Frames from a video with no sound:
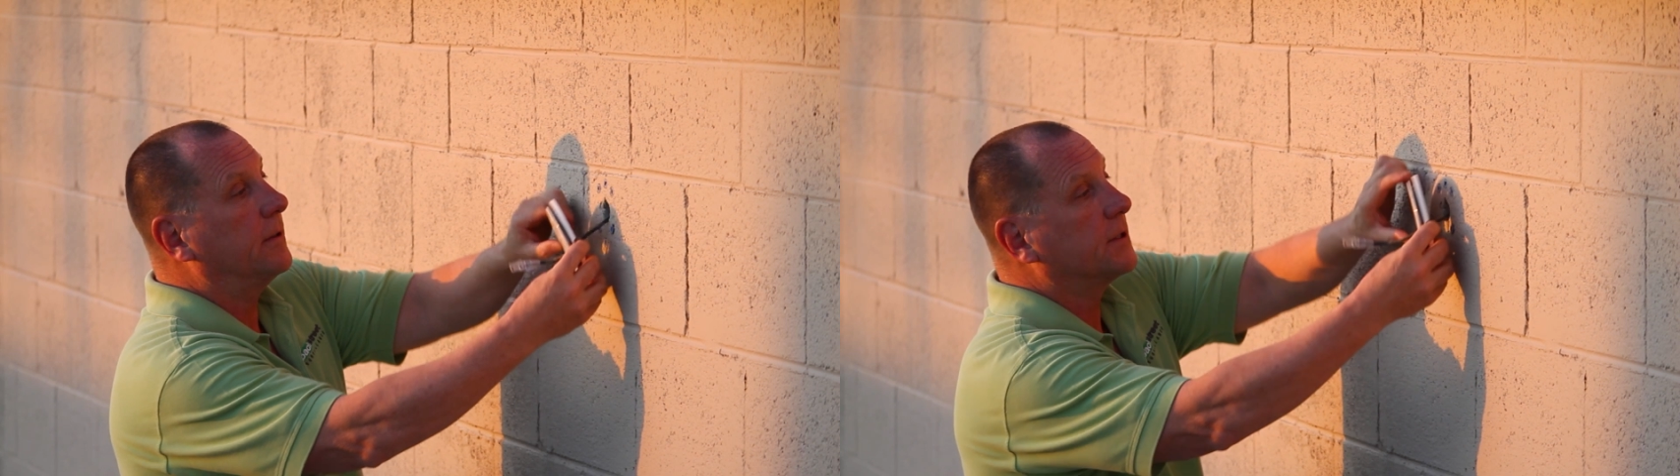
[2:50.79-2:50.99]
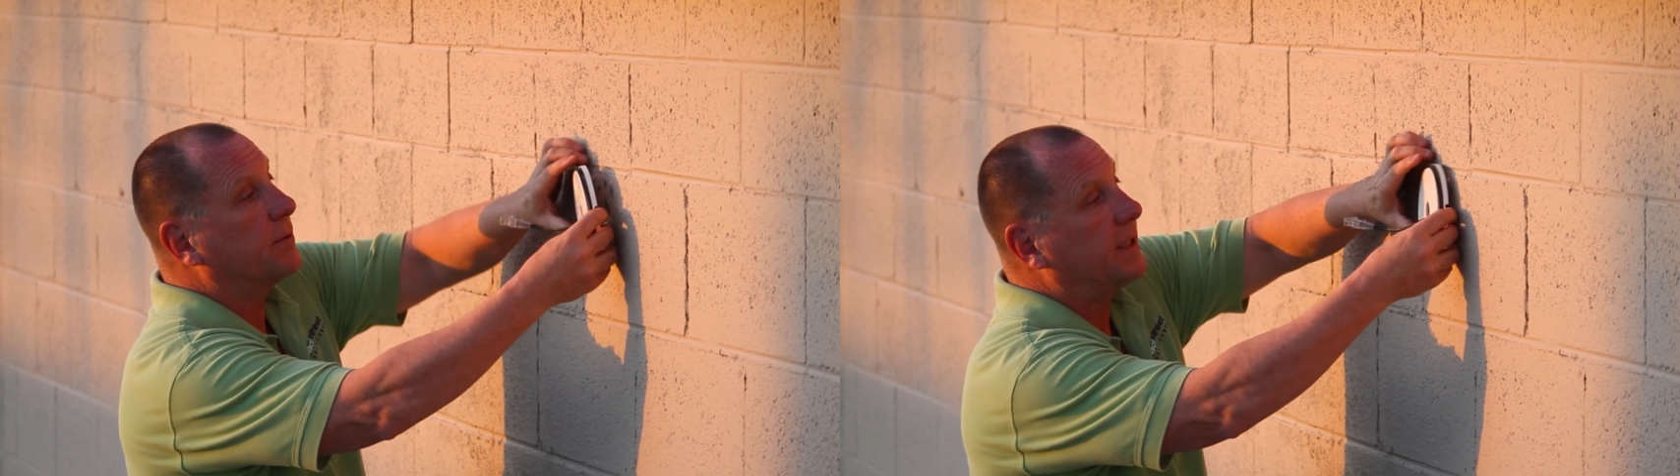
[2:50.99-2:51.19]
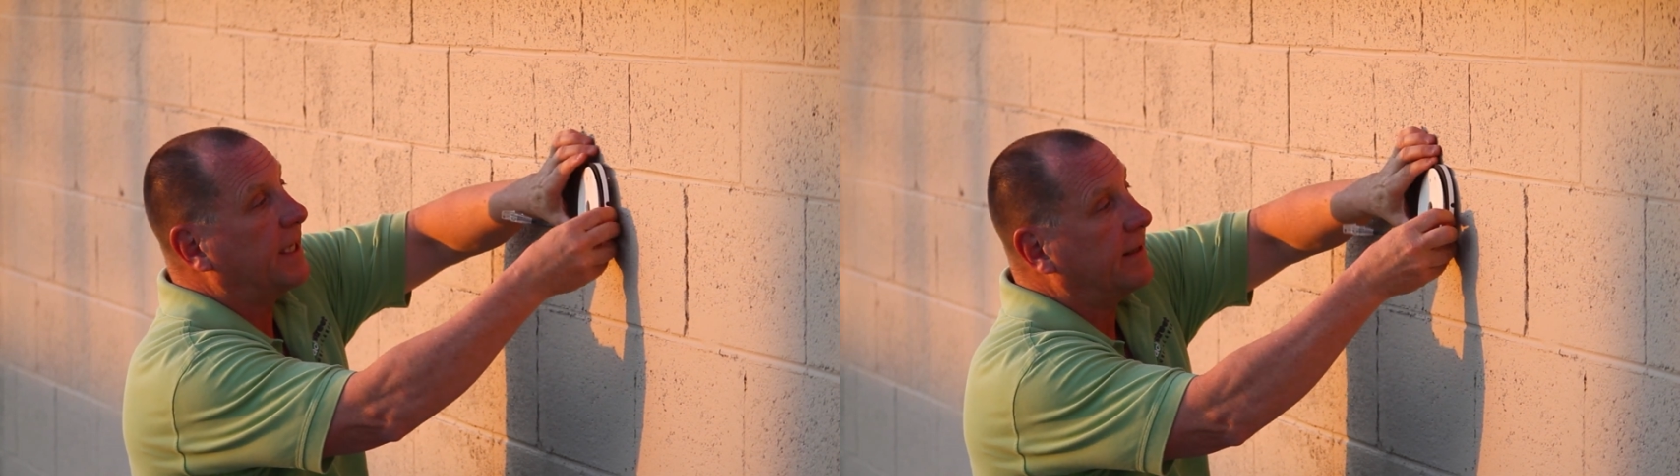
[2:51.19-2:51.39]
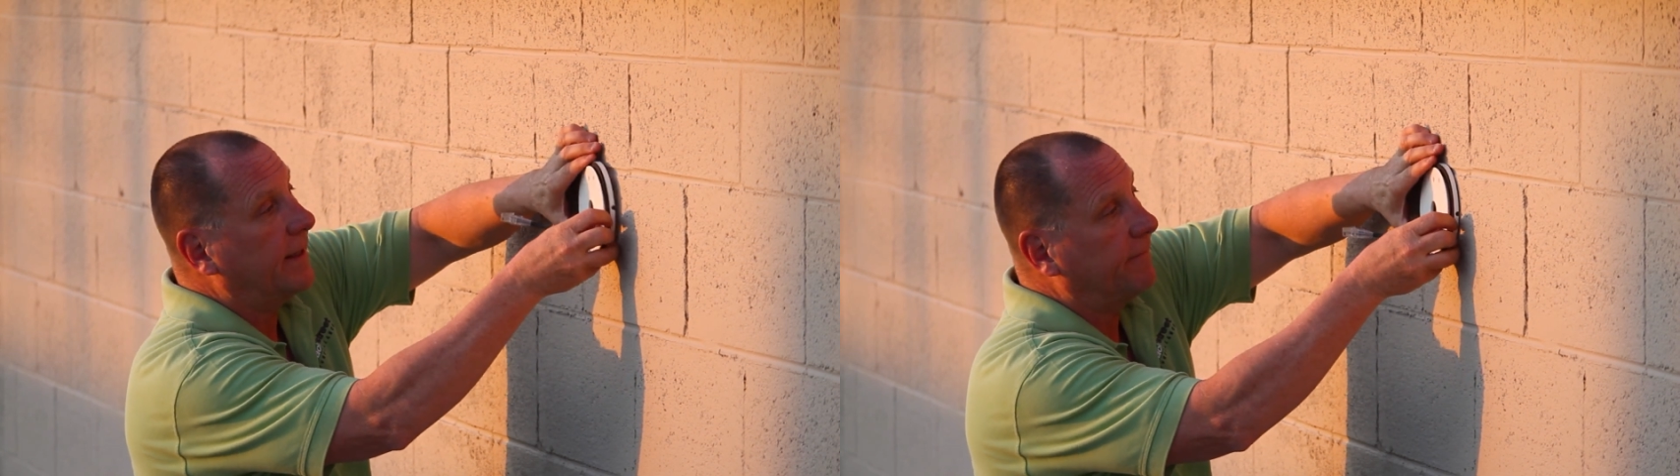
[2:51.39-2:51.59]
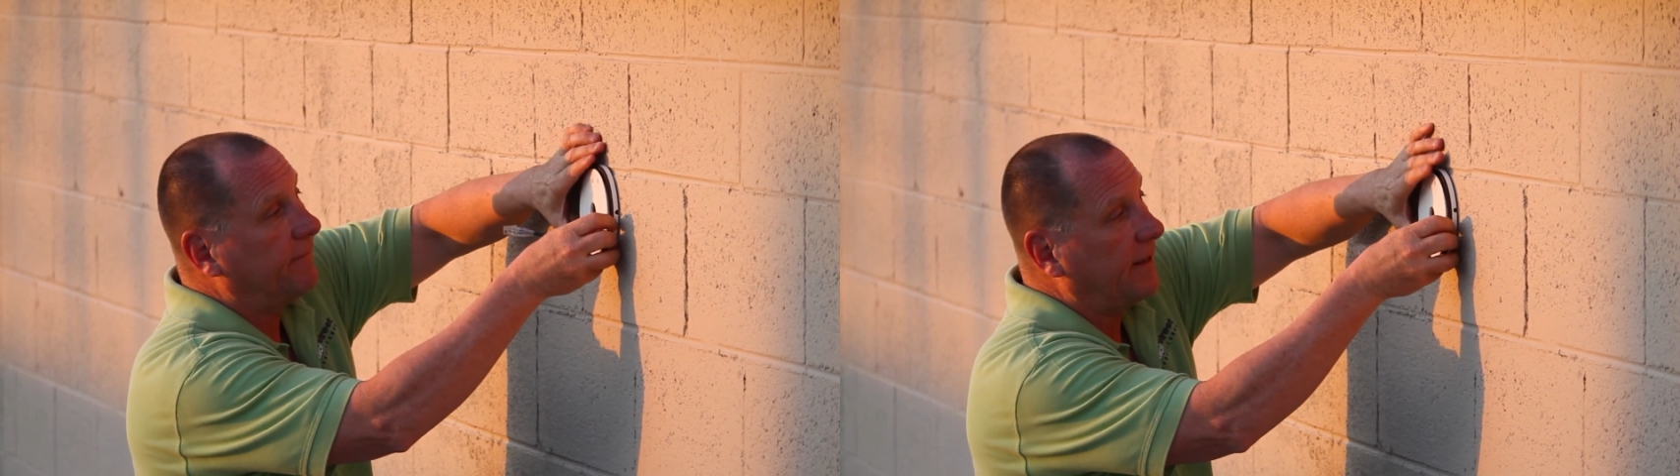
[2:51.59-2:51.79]
is we take the
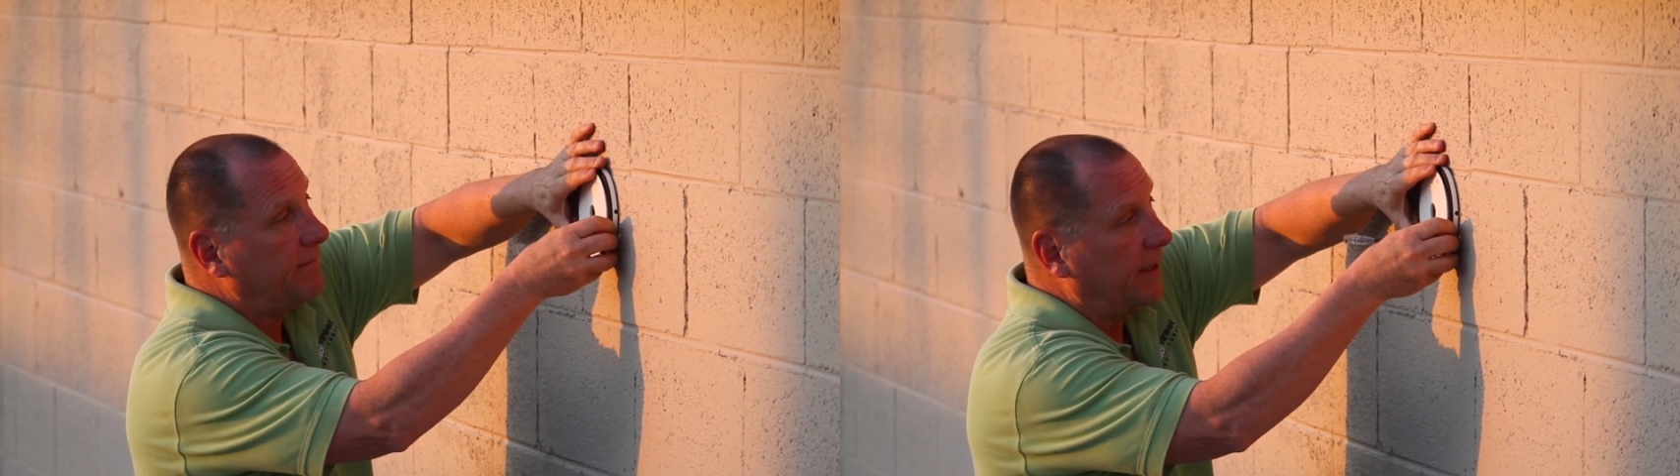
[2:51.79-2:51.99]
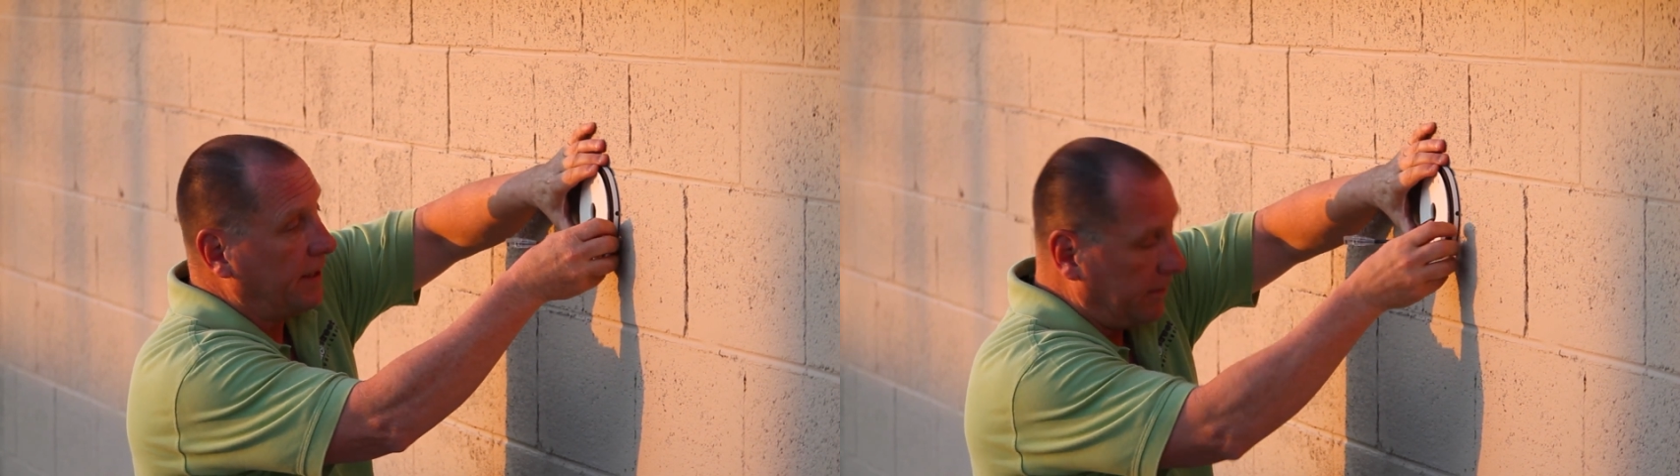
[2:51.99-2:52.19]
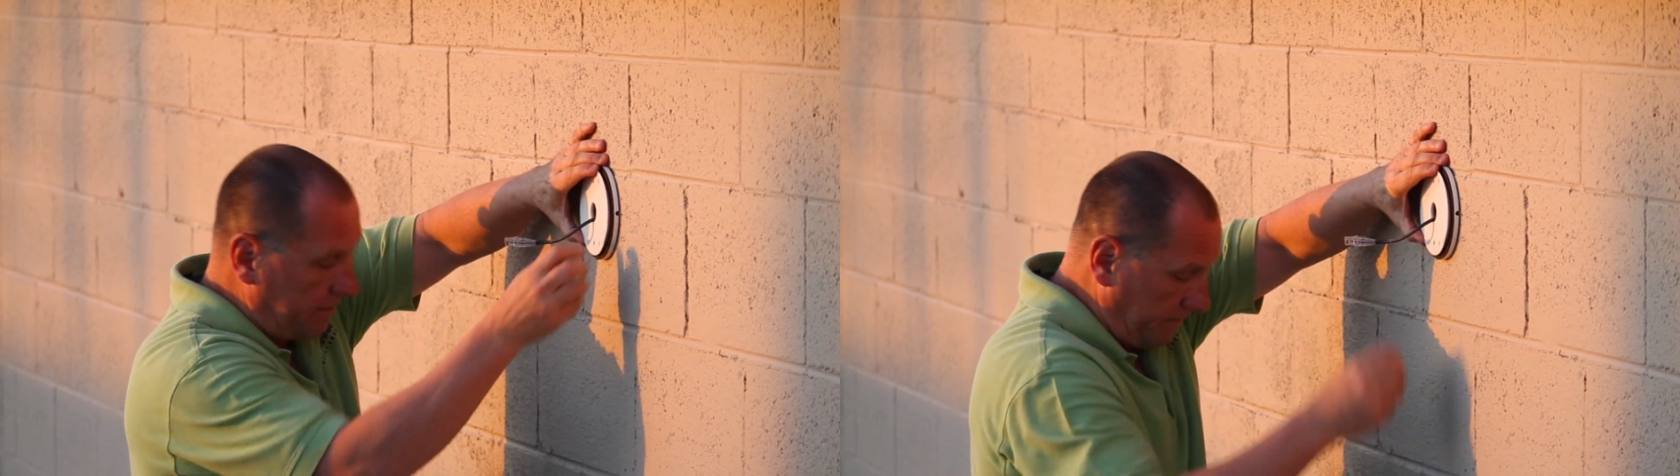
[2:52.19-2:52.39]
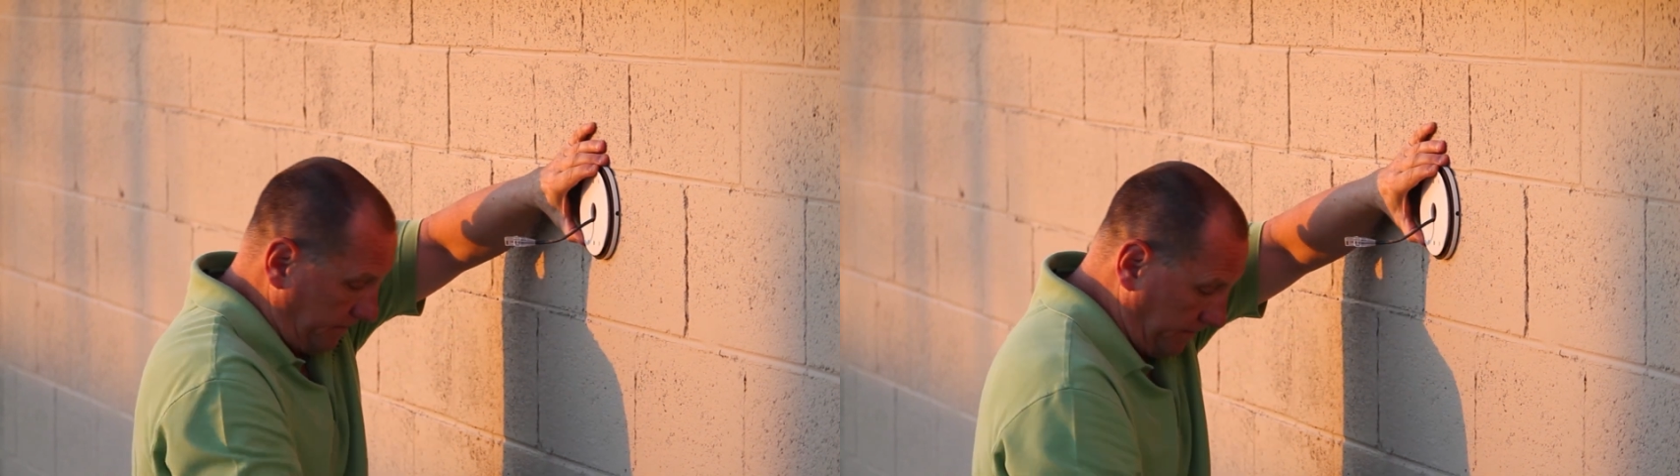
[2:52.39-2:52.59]
M5 mount